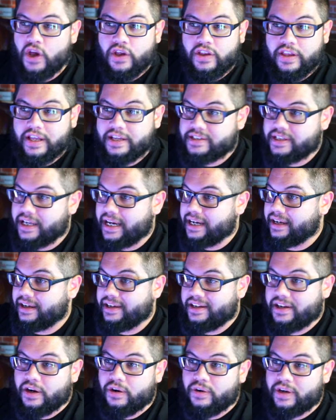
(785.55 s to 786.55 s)
It's like,
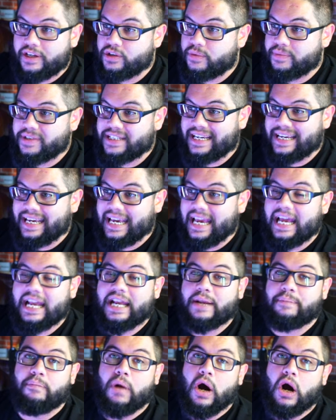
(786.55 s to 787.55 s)
you know, it's almost like
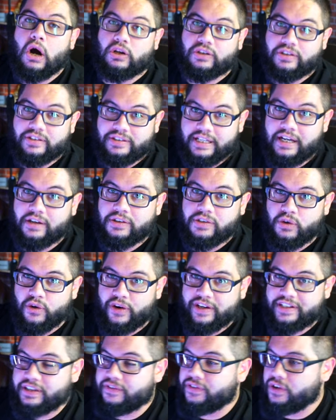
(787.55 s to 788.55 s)
cannonball
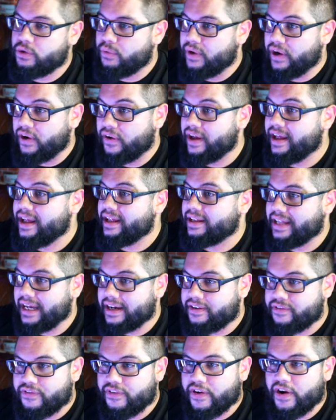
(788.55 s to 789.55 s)
deltoids, if you will.
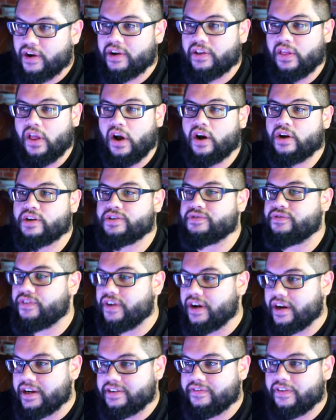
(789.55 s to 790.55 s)
Like very large,
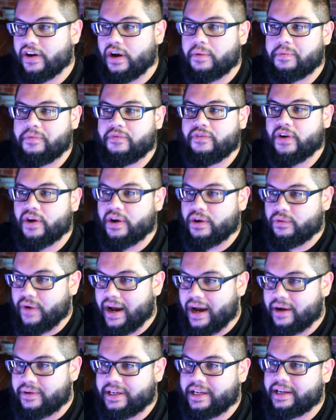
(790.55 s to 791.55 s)
very developed, very
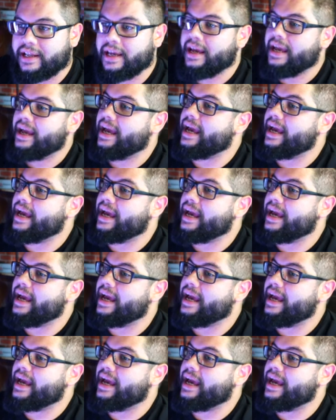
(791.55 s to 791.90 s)
rounded.